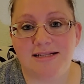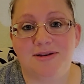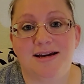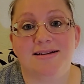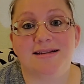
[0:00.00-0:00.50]

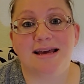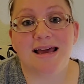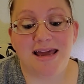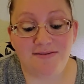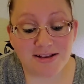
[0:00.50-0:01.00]
because
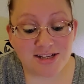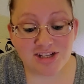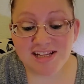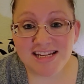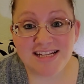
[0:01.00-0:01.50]
if it's
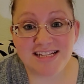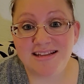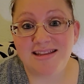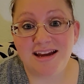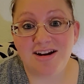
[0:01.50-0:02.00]
just gonna
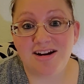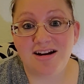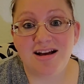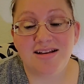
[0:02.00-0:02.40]
sit there